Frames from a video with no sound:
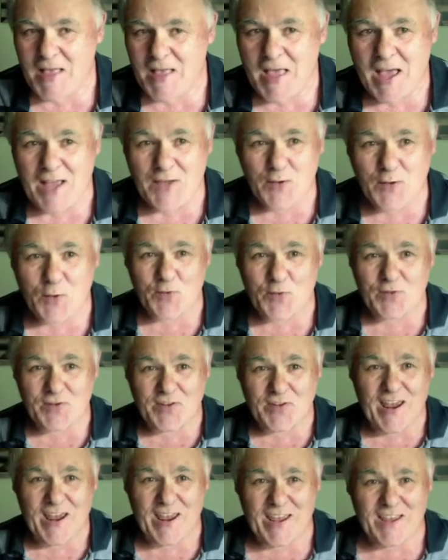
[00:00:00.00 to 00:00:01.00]
And you're
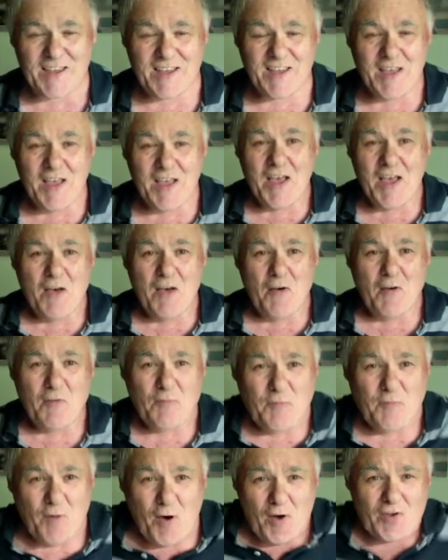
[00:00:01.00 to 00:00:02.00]
saying
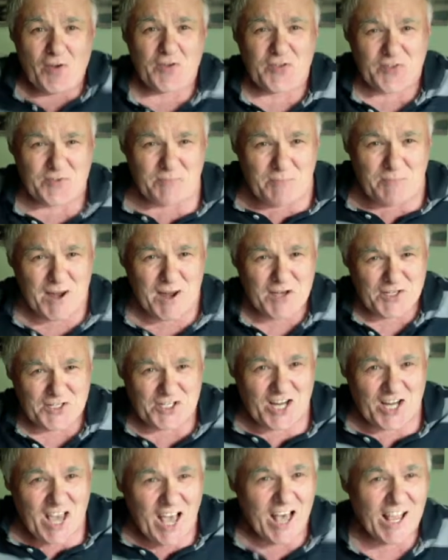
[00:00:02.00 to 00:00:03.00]
Fox smash
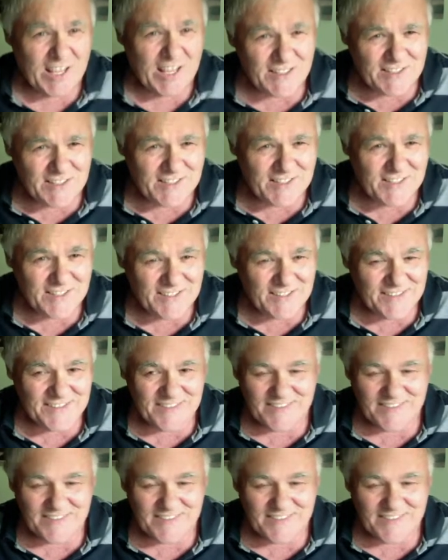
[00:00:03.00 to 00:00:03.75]
Hulk?